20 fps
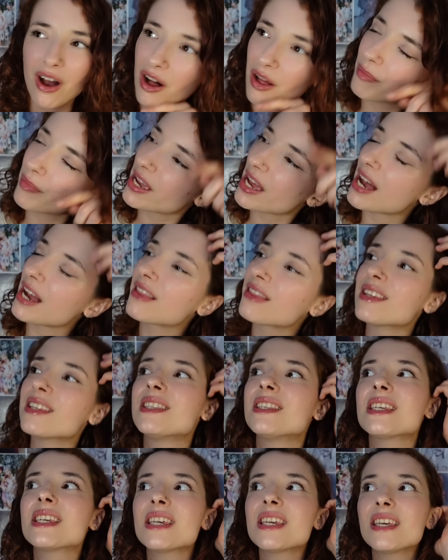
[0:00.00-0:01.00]
on behind the
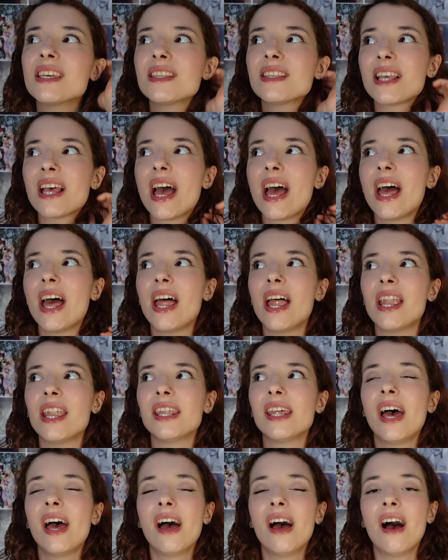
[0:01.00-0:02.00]
scenes, and
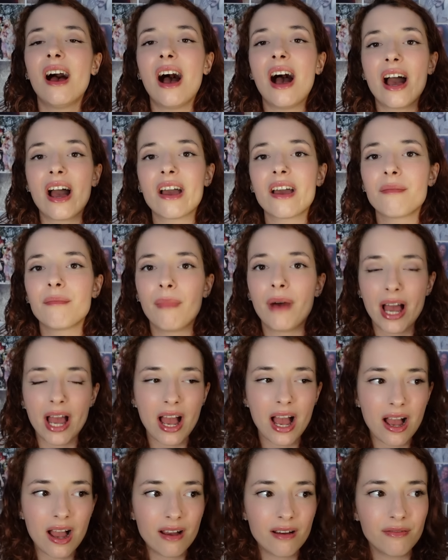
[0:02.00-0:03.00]
I might
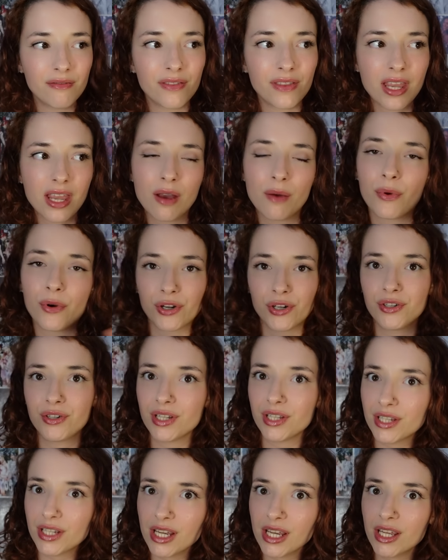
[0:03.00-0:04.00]
have the
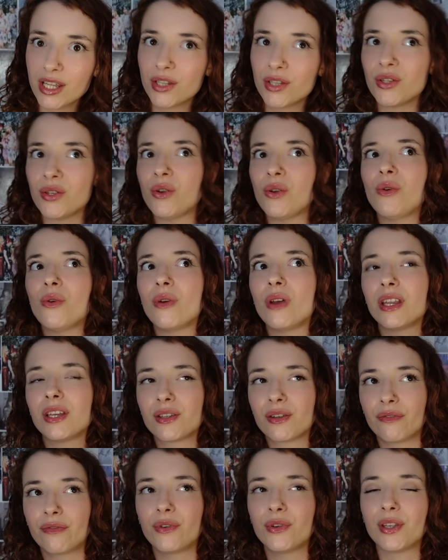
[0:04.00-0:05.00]
opportunity to
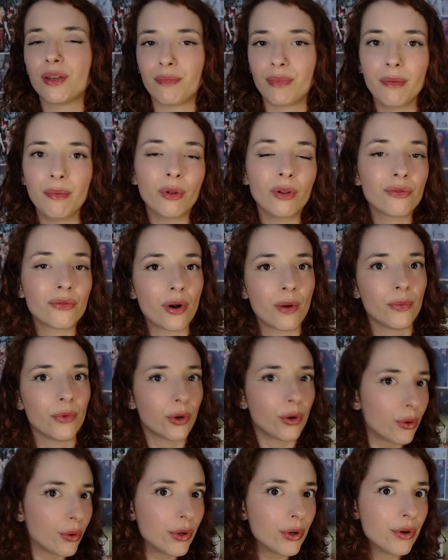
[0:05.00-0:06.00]
interview some people from the
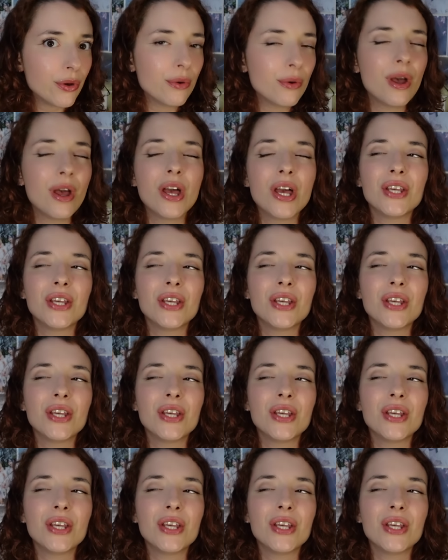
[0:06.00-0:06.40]
crew,